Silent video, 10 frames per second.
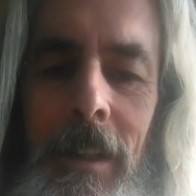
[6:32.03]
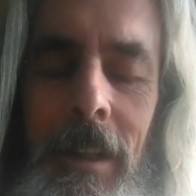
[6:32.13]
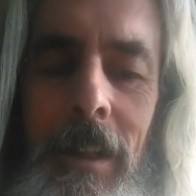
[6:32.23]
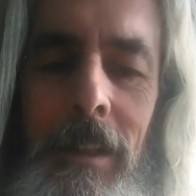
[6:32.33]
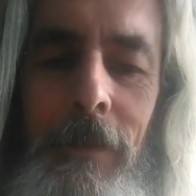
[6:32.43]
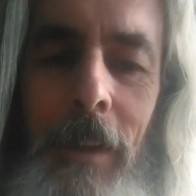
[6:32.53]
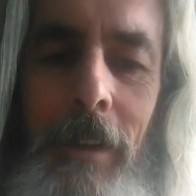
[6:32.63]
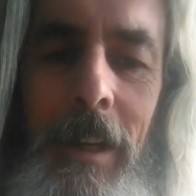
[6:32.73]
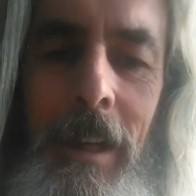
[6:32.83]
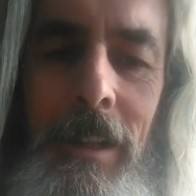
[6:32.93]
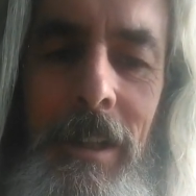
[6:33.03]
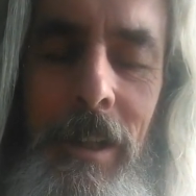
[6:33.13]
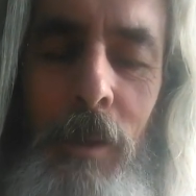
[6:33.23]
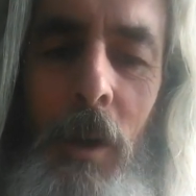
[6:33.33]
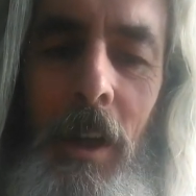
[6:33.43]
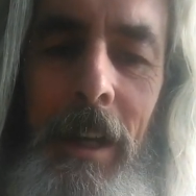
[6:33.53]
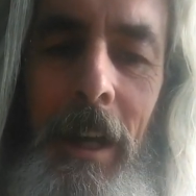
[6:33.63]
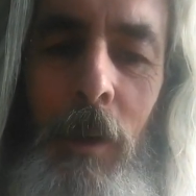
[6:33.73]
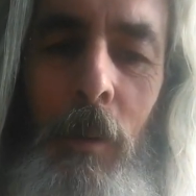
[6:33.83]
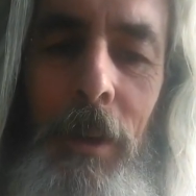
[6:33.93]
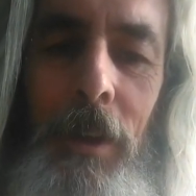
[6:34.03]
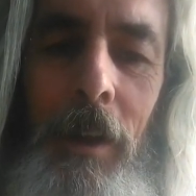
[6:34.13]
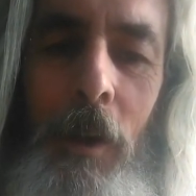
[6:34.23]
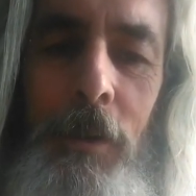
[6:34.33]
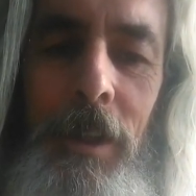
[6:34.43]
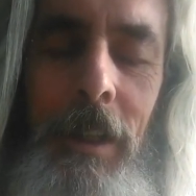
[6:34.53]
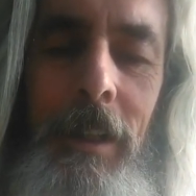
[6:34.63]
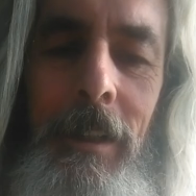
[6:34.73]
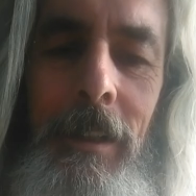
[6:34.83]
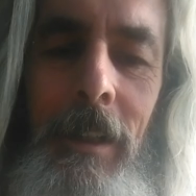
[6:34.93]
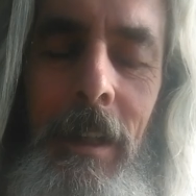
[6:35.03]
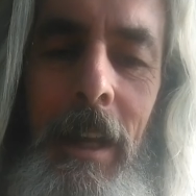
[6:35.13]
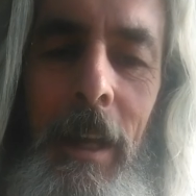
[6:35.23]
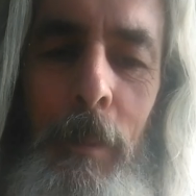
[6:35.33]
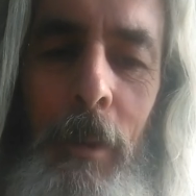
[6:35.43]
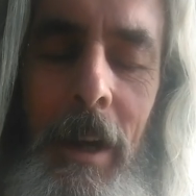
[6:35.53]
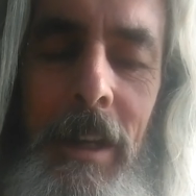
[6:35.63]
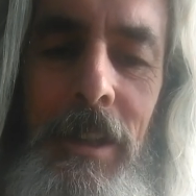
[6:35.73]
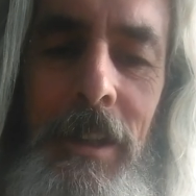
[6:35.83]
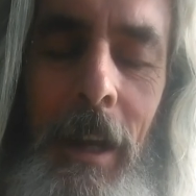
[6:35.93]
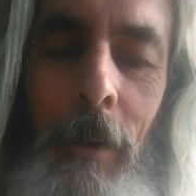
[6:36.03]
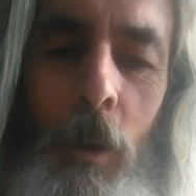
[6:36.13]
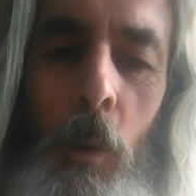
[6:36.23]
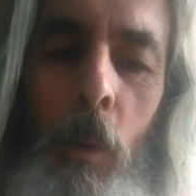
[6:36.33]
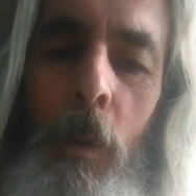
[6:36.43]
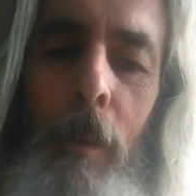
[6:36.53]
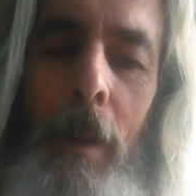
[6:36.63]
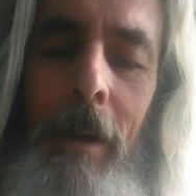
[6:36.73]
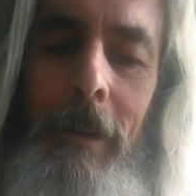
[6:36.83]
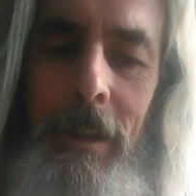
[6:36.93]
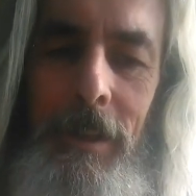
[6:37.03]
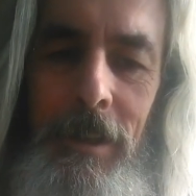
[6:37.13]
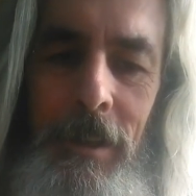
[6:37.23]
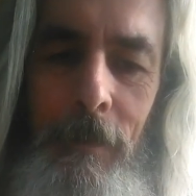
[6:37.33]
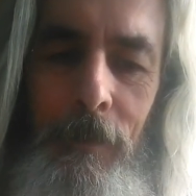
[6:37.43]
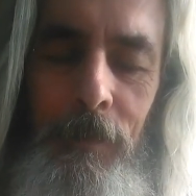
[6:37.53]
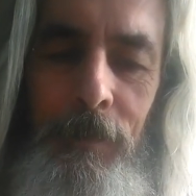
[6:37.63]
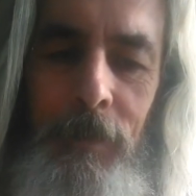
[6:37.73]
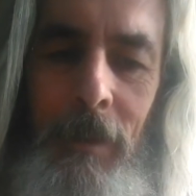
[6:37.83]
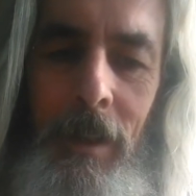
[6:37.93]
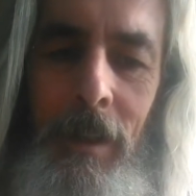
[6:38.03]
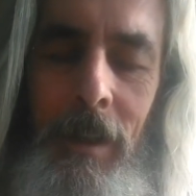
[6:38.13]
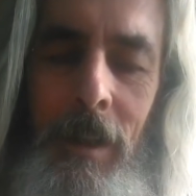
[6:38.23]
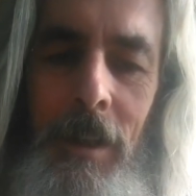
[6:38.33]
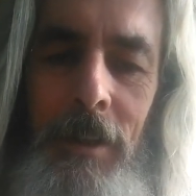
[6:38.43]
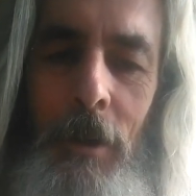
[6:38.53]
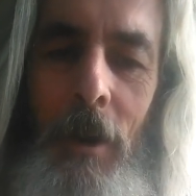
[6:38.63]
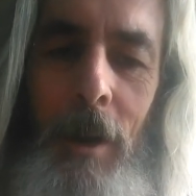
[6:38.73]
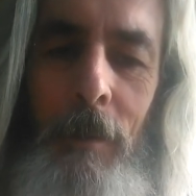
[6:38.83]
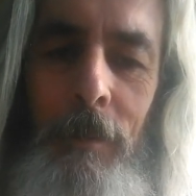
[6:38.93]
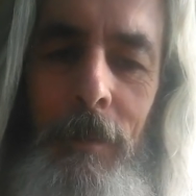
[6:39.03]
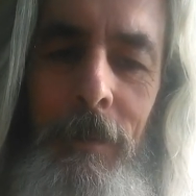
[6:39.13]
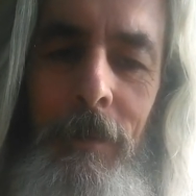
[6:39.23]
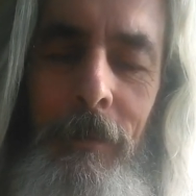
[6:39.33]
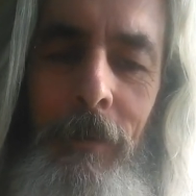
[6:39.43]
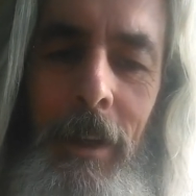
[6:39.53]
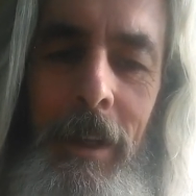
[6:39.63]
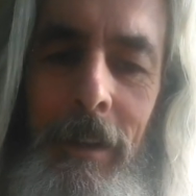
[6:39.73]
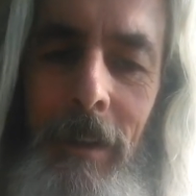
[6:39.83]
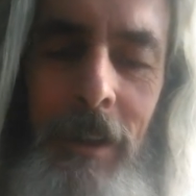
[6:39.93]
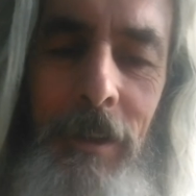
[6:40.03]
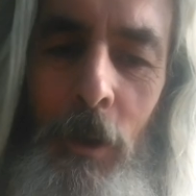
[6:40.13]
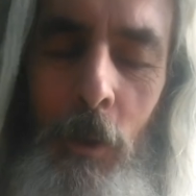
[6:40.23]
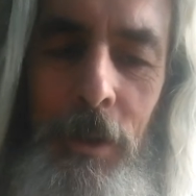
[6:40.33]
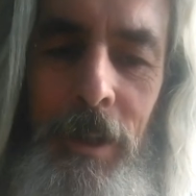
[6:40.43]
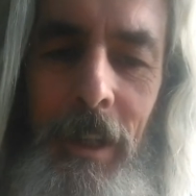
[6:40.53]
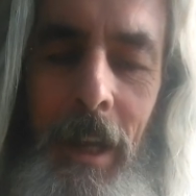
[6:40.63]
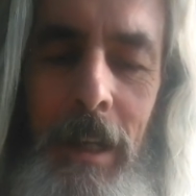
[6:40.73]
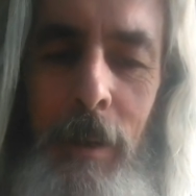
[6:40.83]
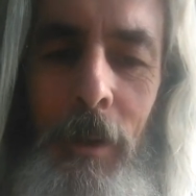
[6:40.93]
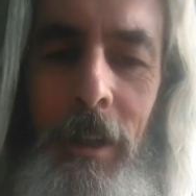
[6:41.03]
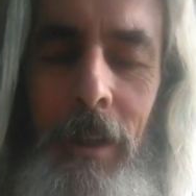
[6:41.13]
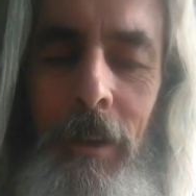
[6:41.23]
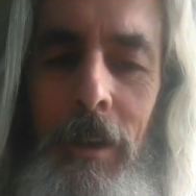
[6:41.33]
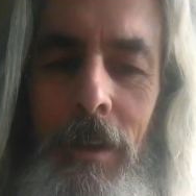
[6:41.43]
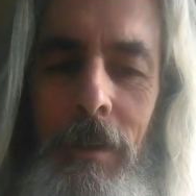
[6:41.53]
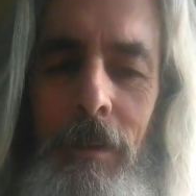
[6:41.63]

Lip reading: It's very easy to work out with the logic. It breaks down all the barriers. So I'm fully endorsing anybody that